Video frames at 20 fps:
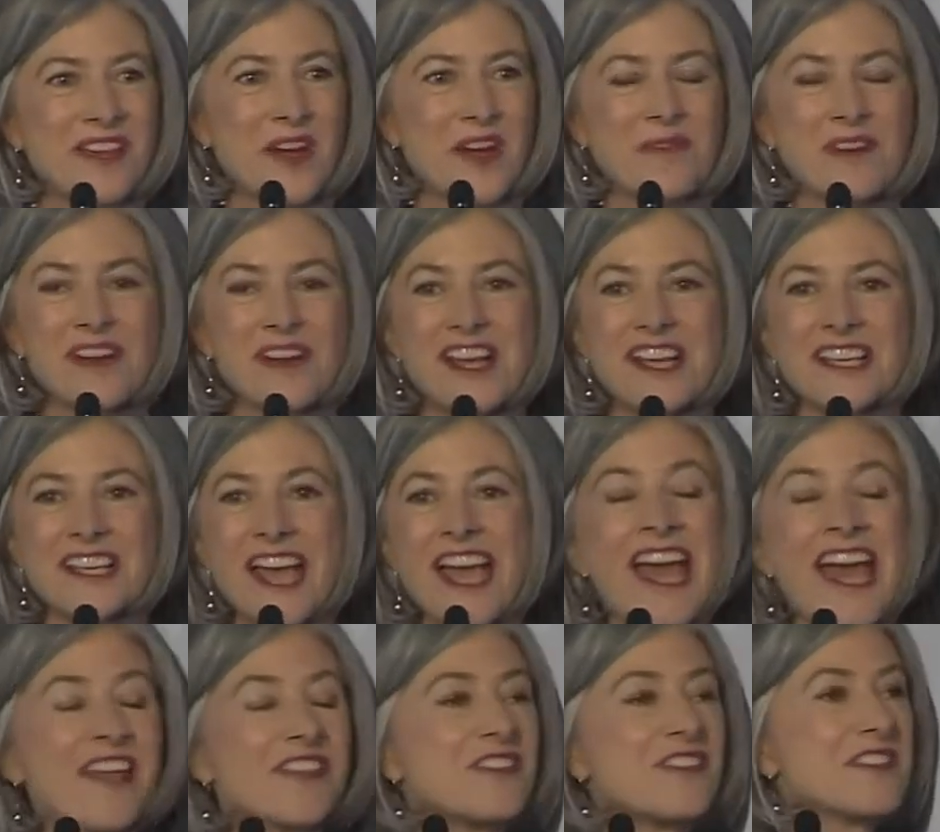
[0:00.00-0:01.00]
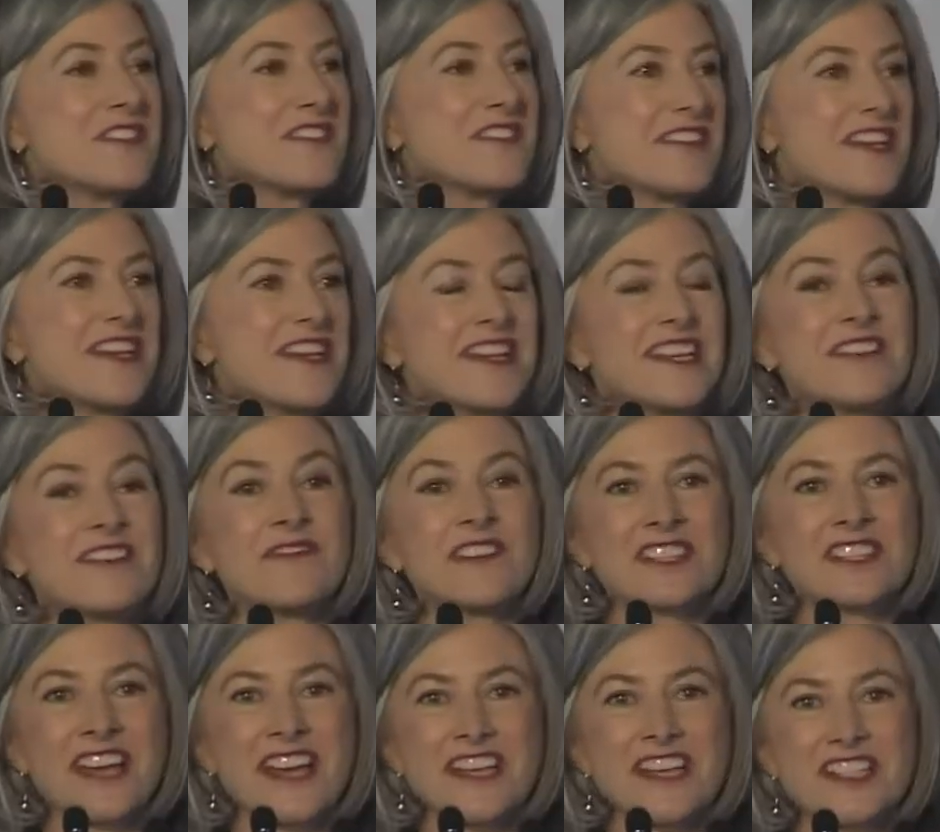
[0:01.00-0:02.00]
When I had this uh,
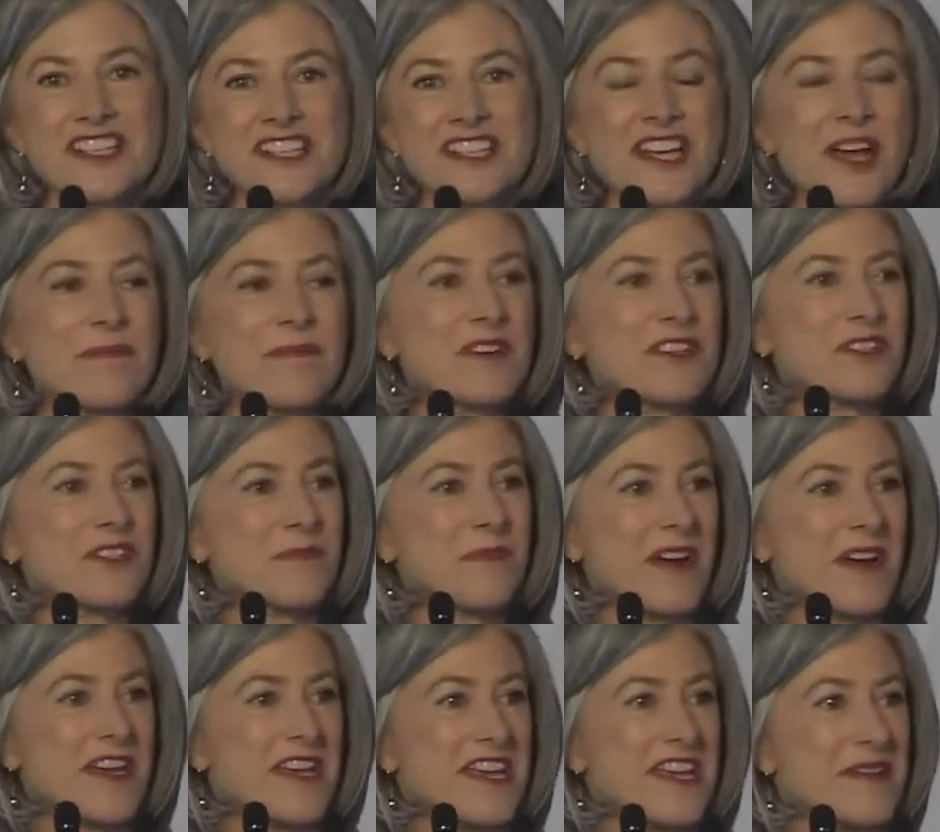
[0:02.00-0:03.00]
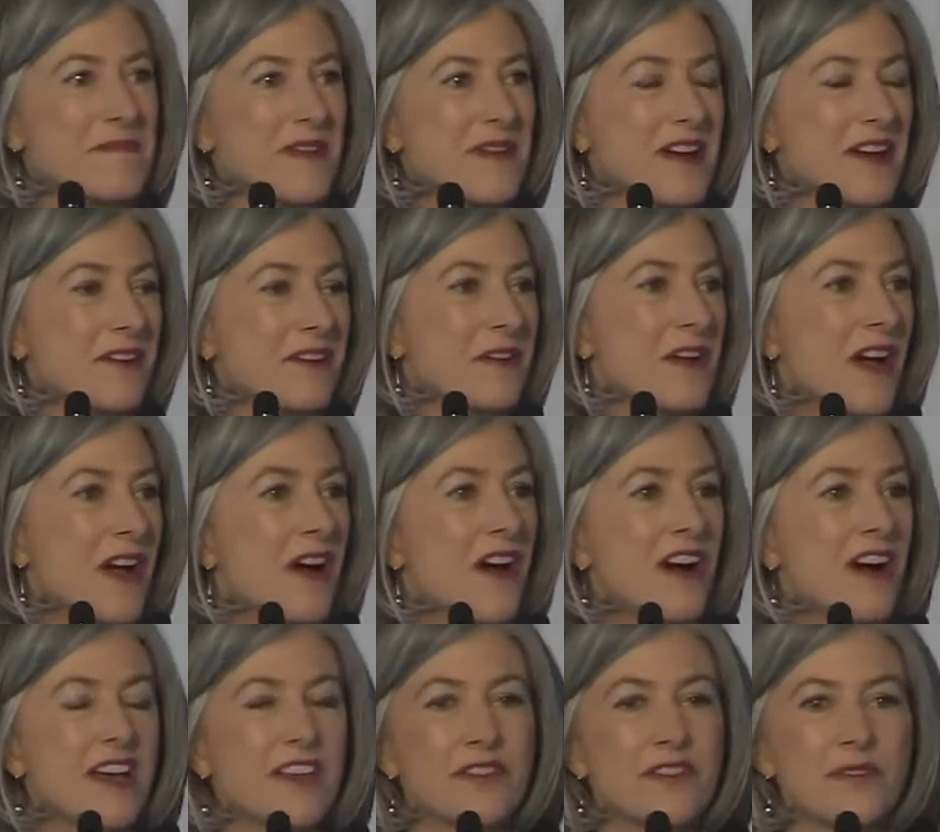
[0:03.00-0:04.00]
invitation come into my email,
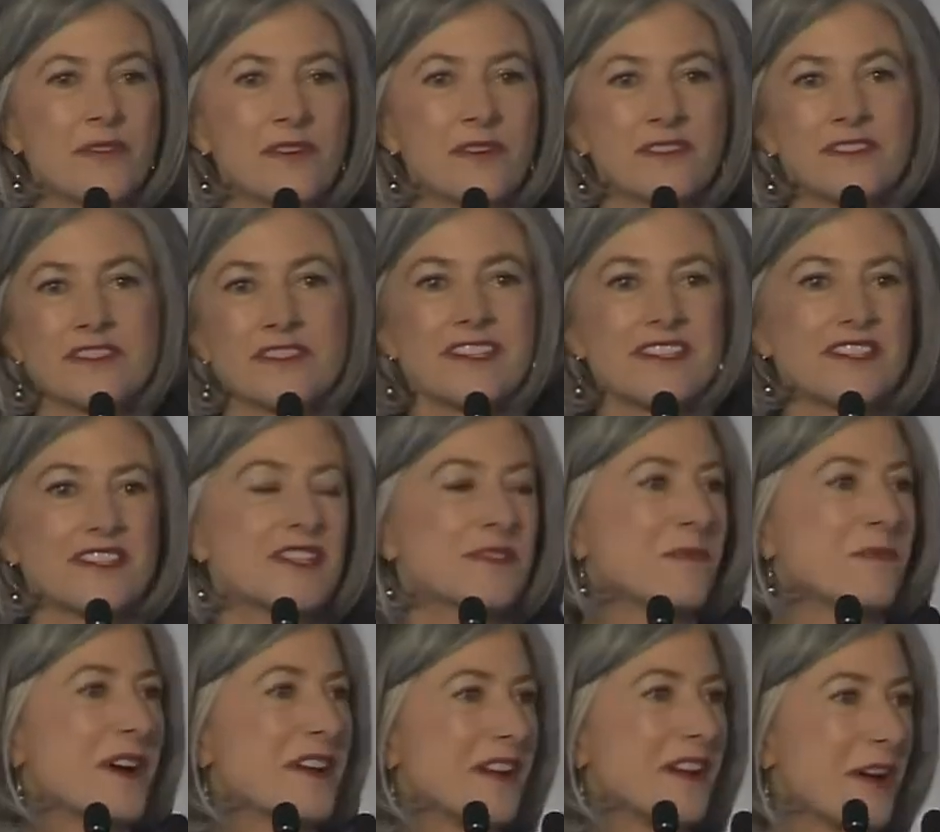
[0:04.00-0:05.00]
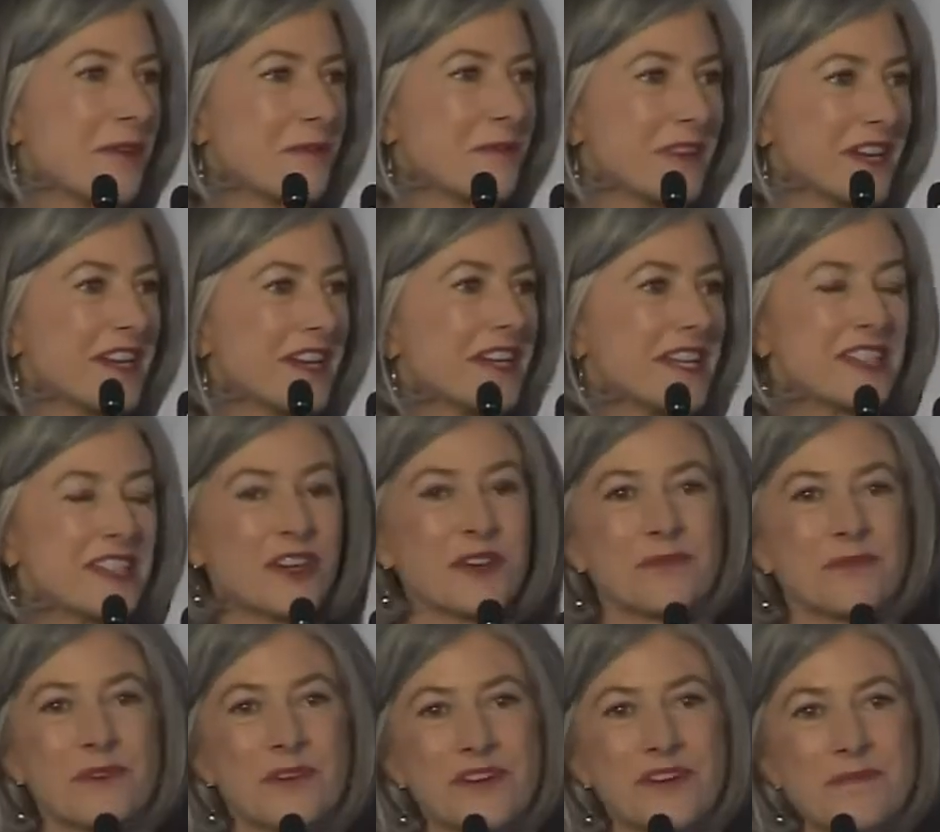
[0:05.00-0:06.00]
I thought, this is one I really
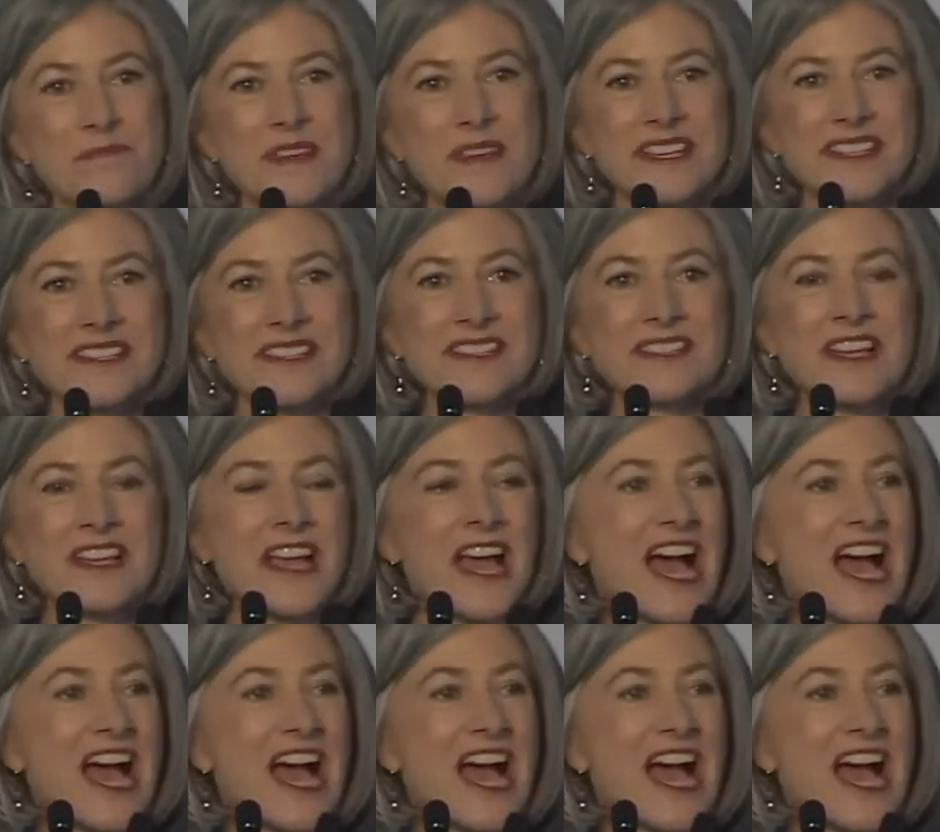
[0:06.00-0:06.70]
don't want to miss.